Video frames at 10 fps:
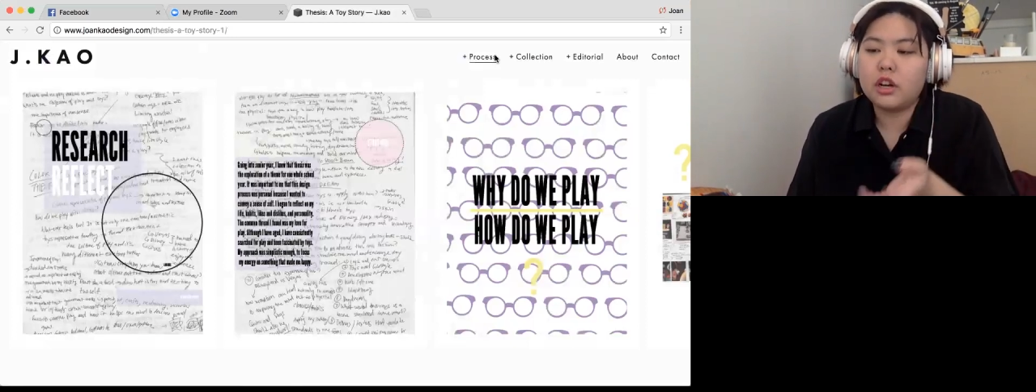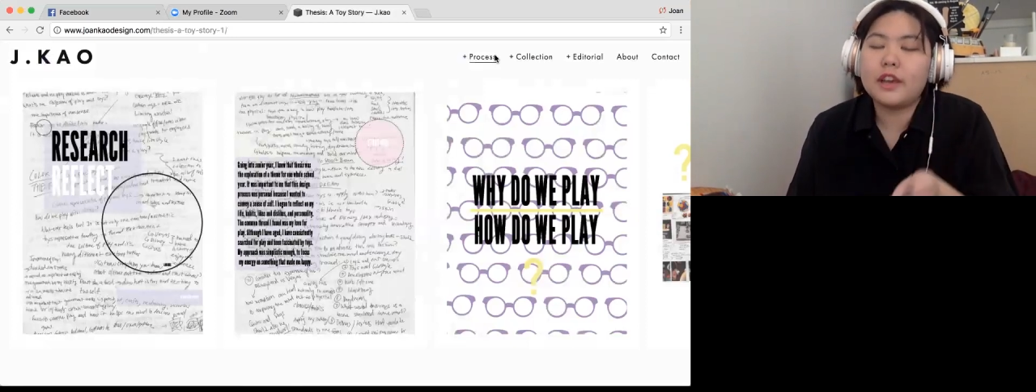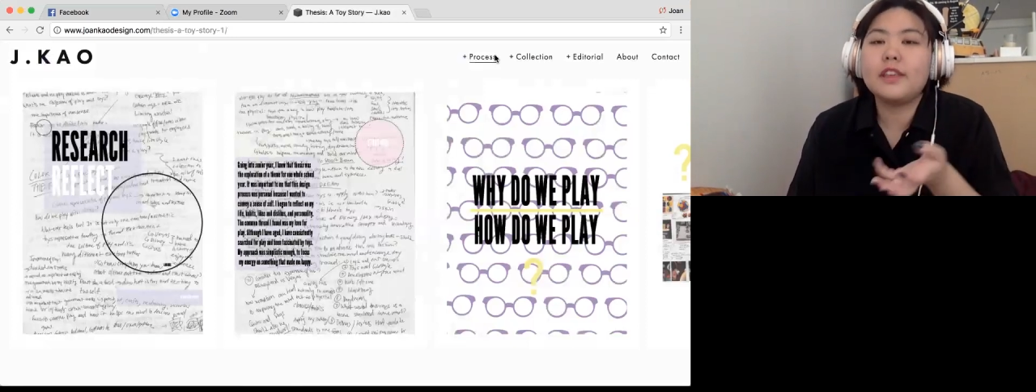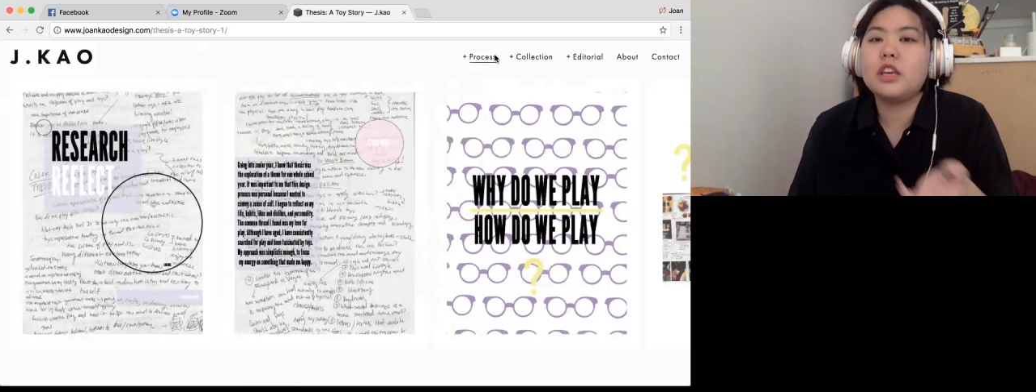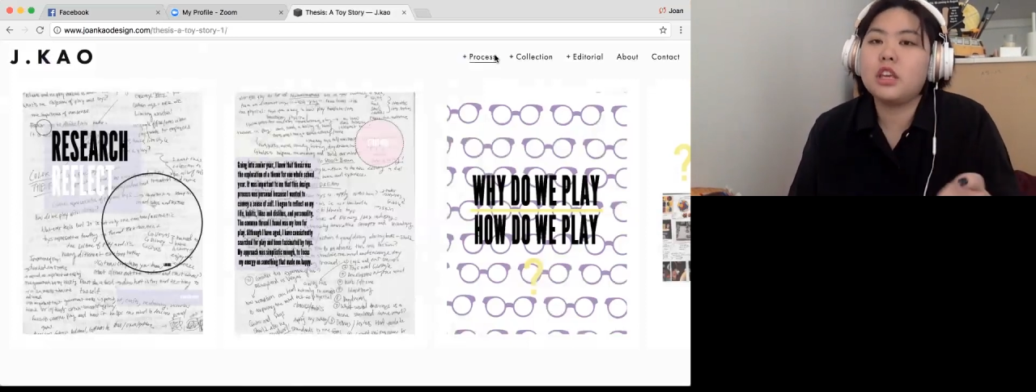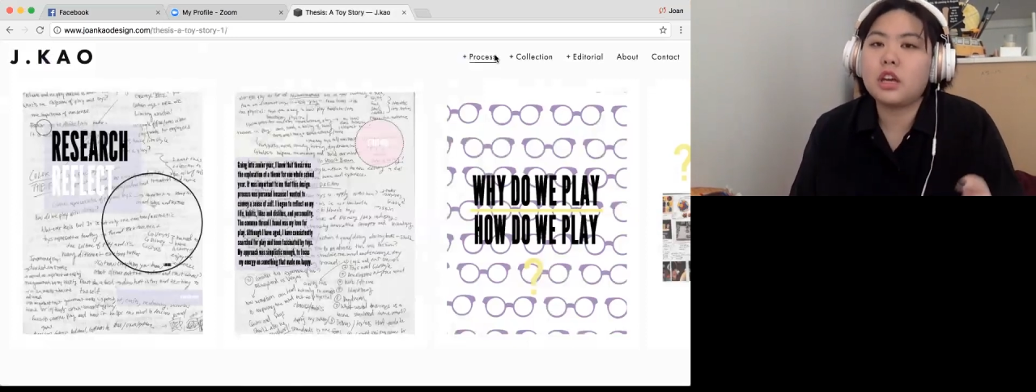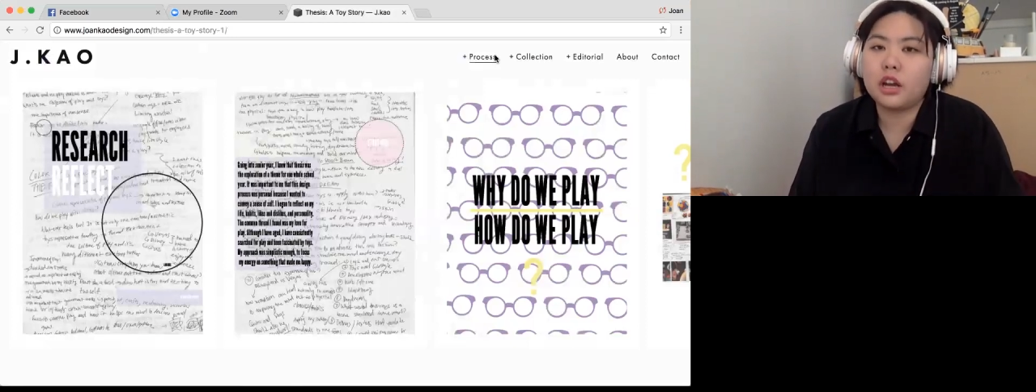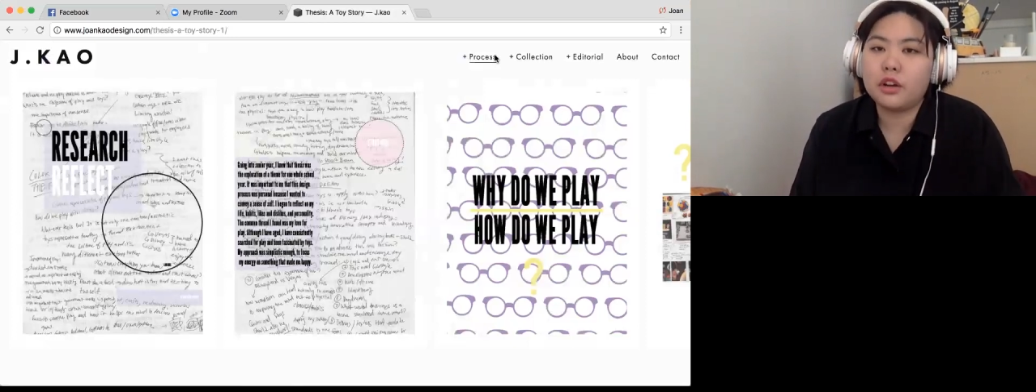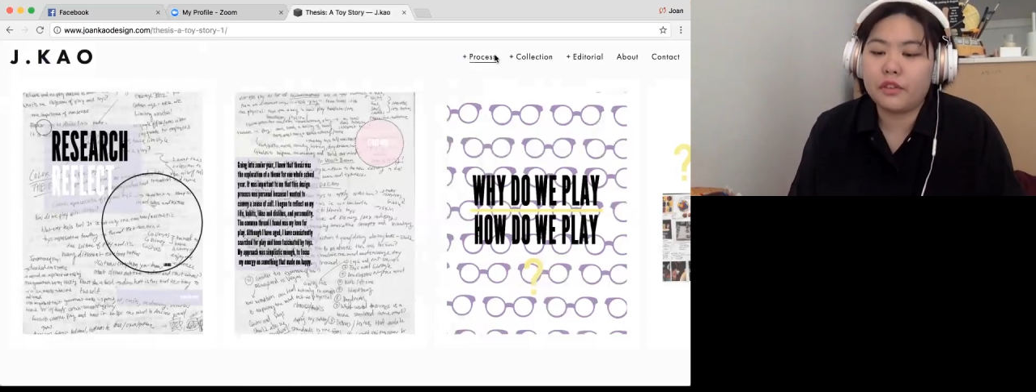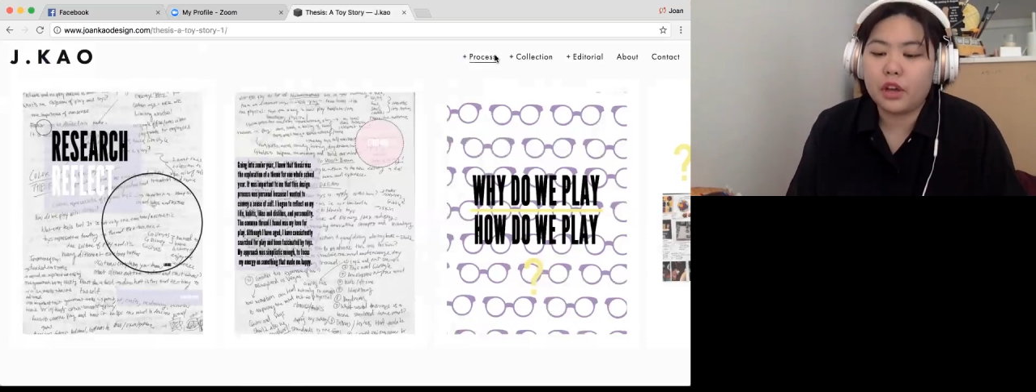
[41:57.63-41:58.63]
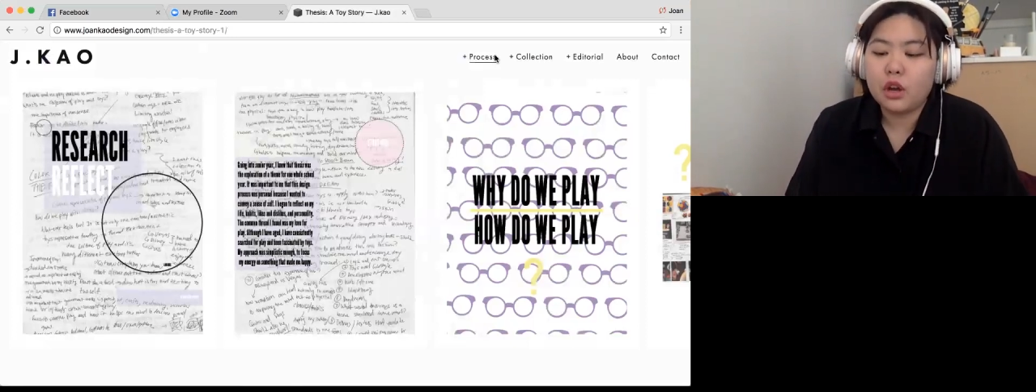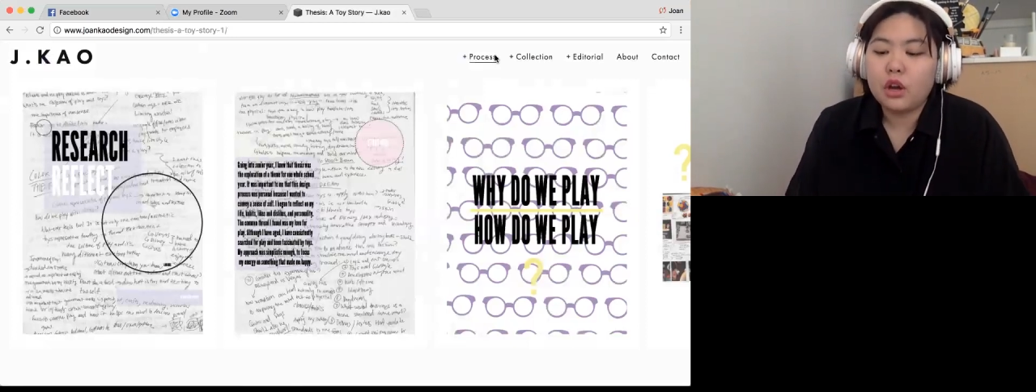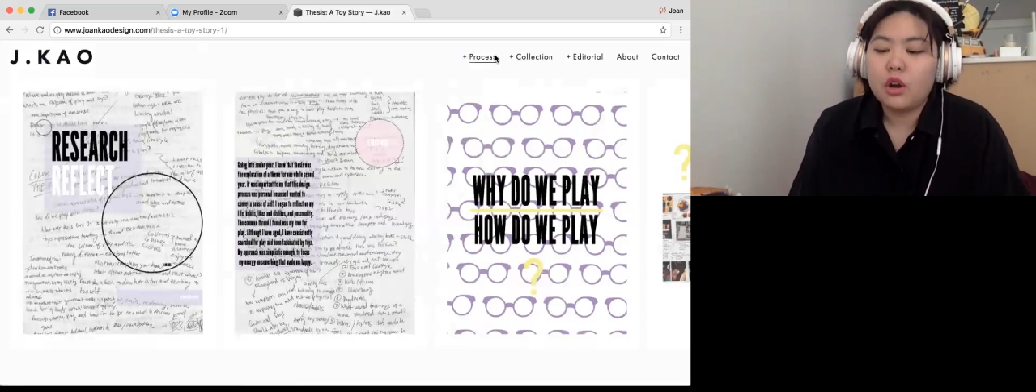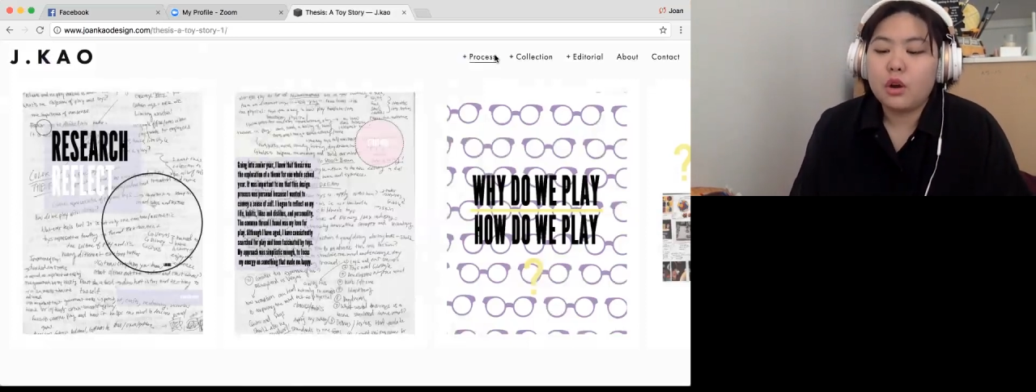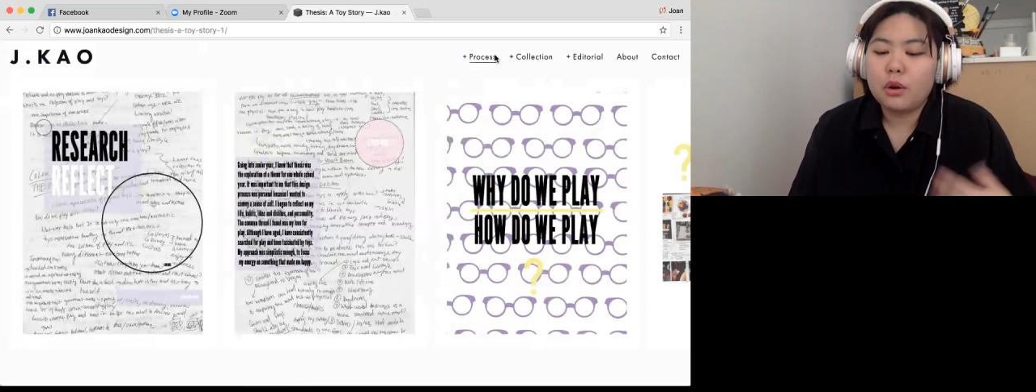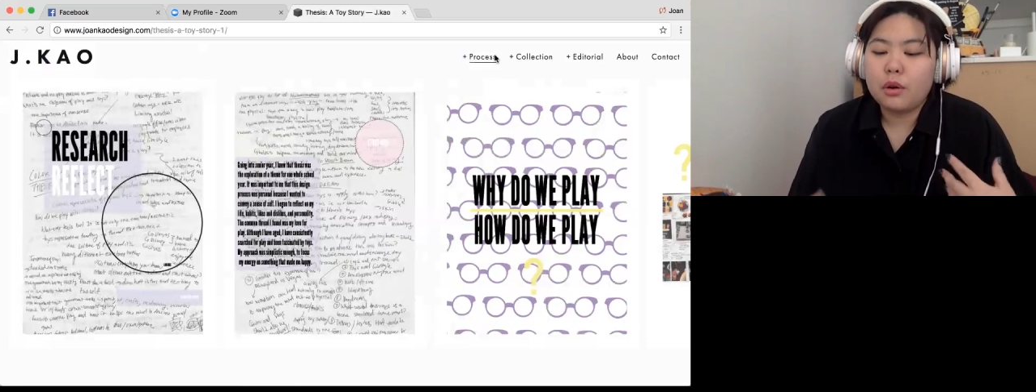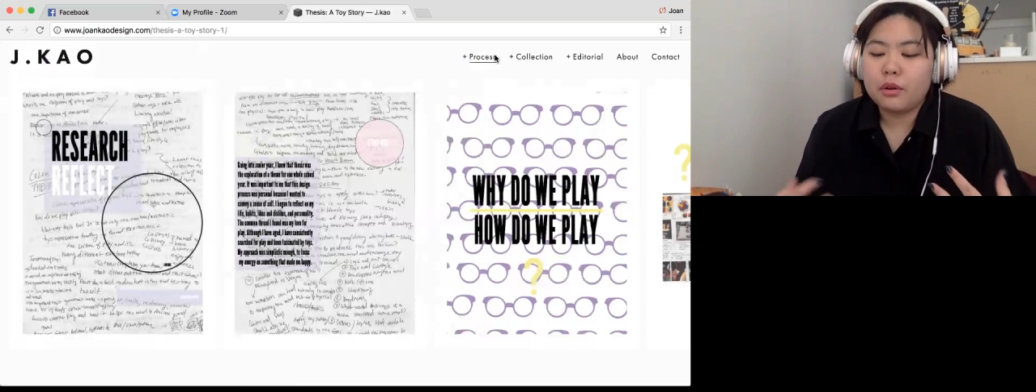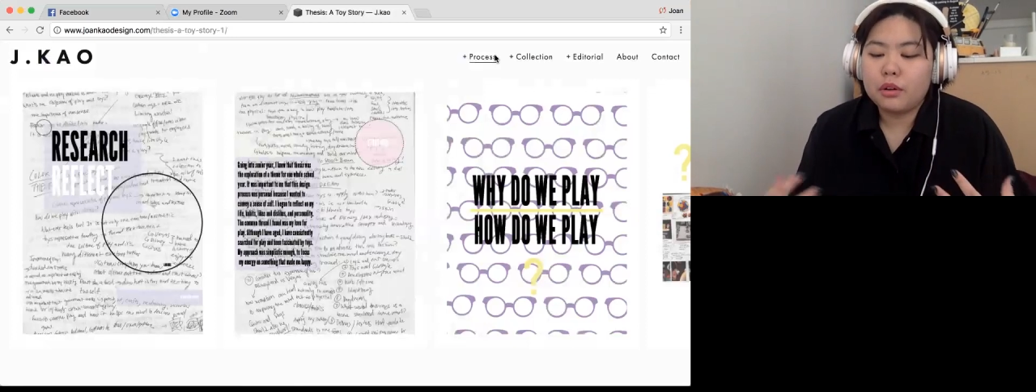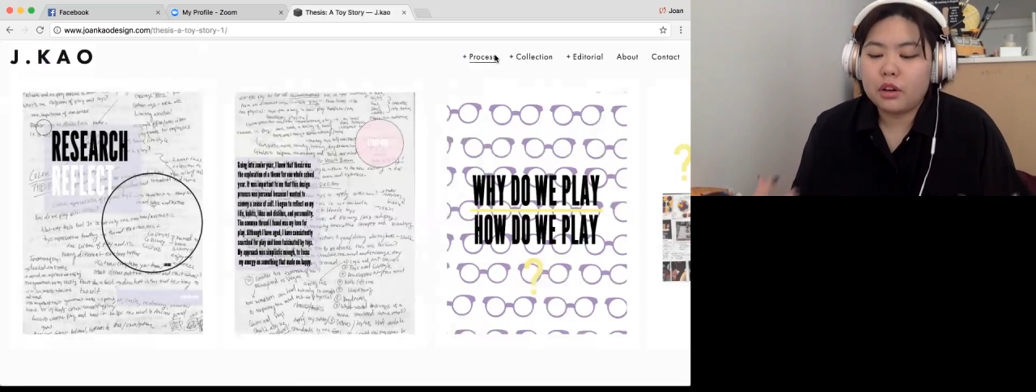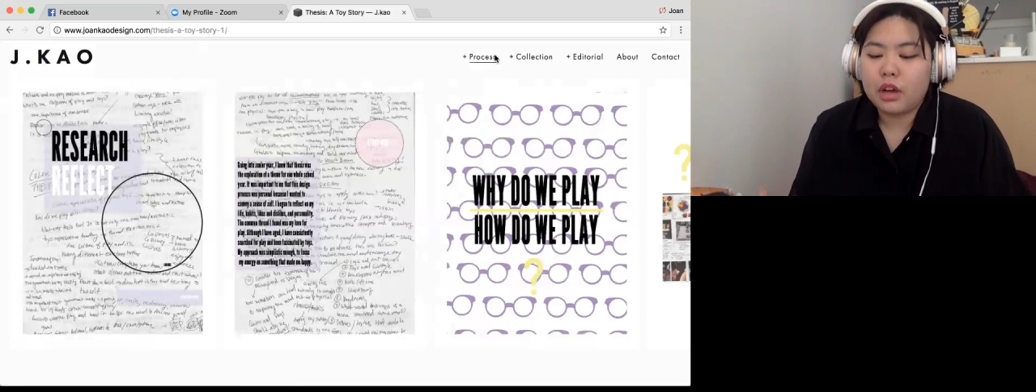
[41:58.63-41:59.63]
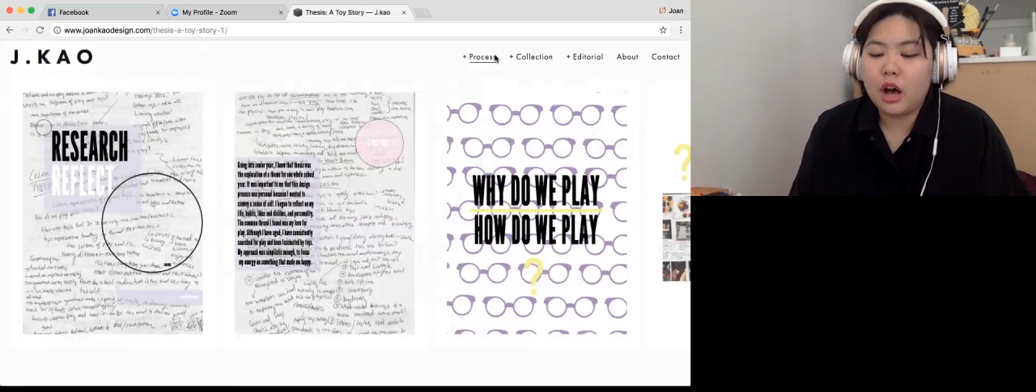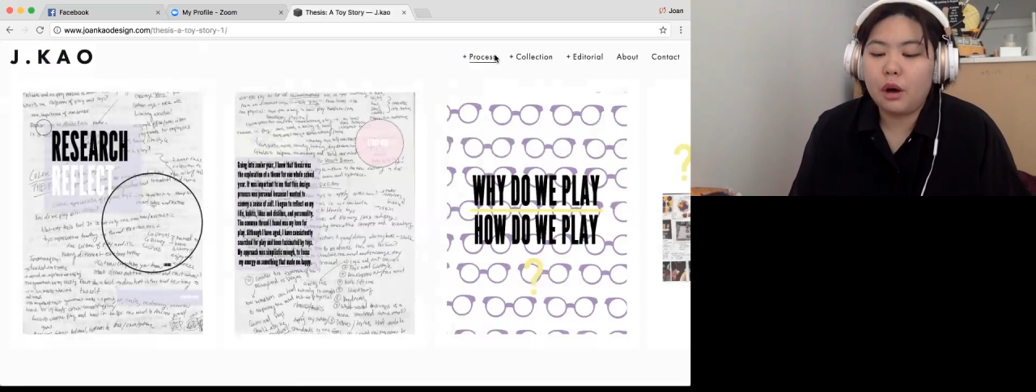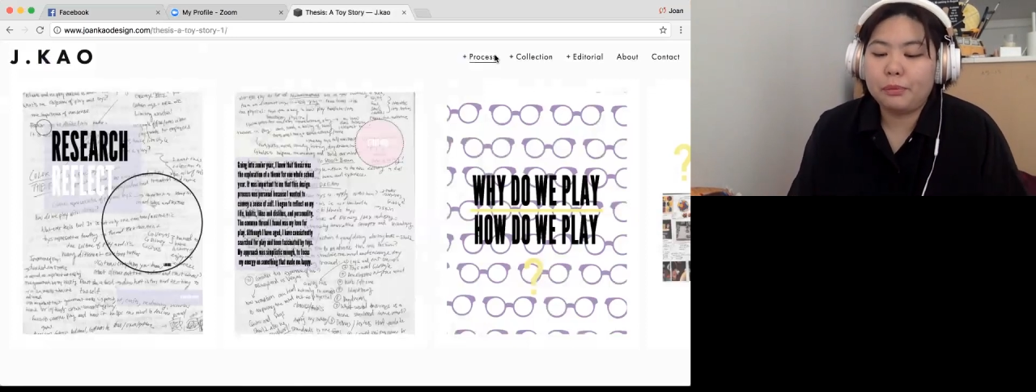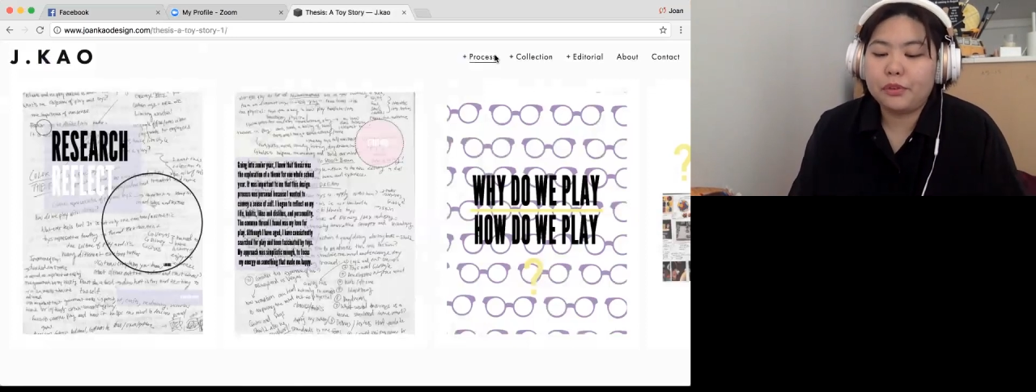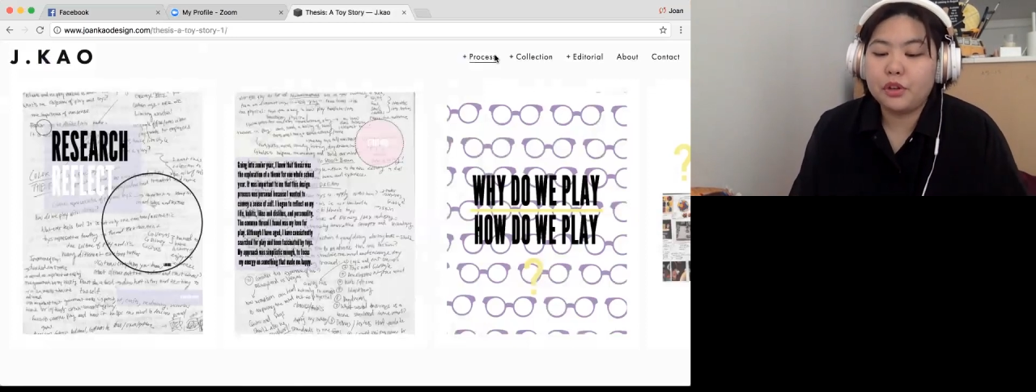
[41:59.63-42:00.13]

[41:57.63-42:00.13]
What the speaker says: I think he kind of like helped